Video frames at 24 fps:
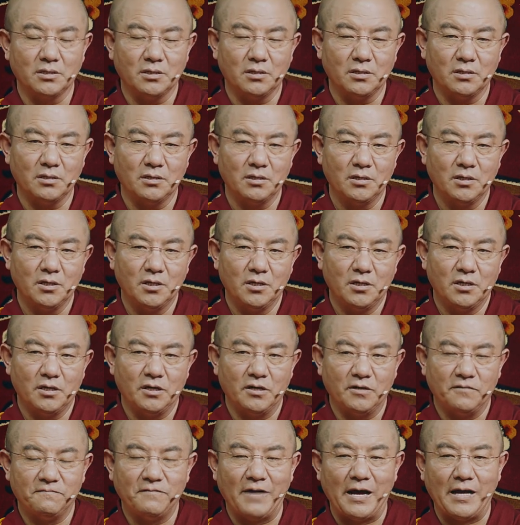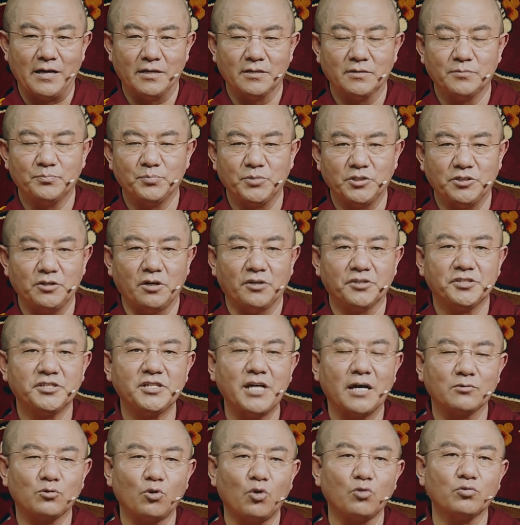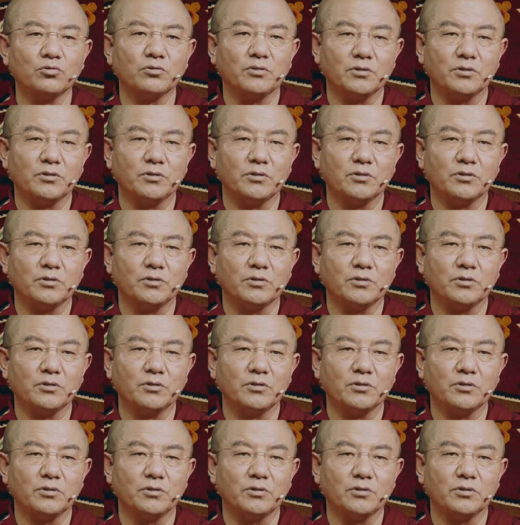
the truth of suffering, truth